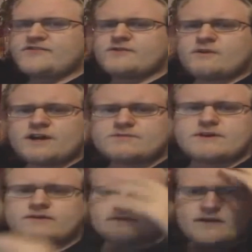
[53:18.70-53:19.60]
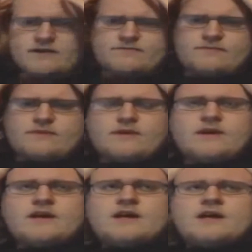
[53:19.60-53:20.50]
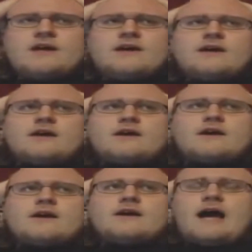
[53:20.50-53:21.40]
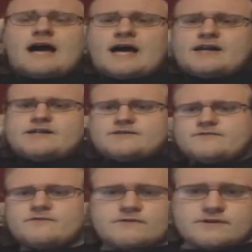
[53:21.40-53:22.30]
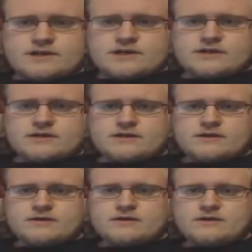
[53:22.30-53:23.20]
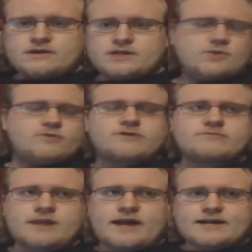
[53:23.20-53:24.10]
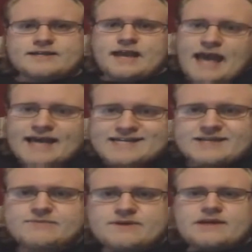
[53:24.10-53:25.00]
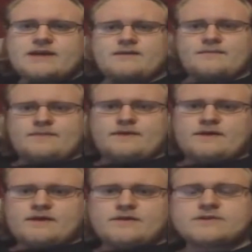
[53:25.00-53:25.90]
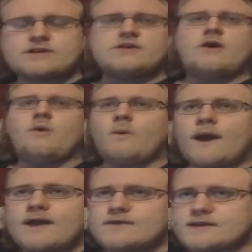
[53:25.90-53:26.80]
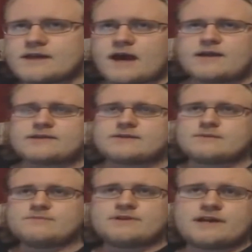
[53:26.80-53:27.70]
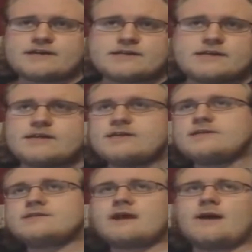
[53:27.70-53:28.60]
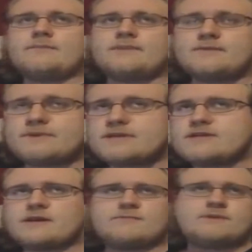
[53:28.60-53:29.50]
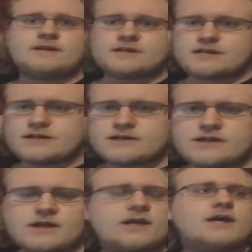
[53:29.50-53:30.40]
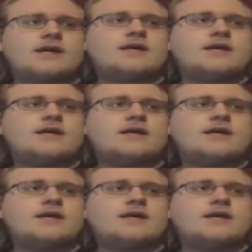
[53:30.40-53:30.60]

As for the watchmaker thing, God is, of course, super complex. He has to be. There's no way that God isn't complex. He's omnipotent, omniscient.